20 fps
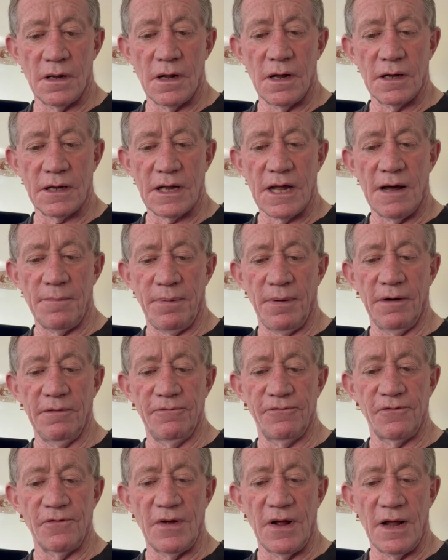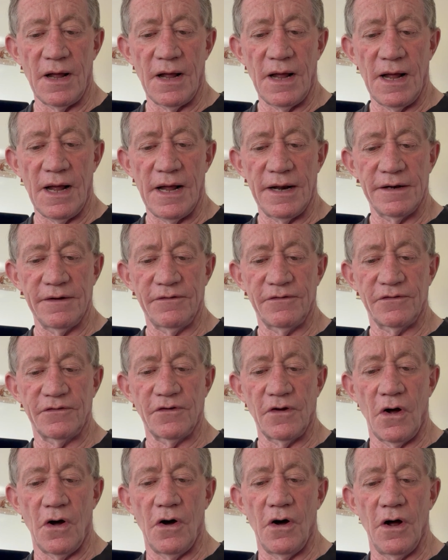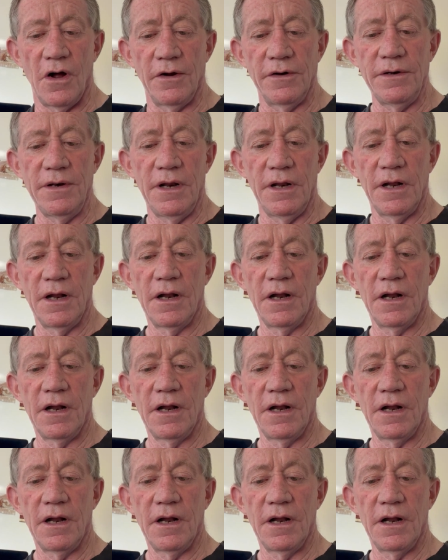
couple of artists on.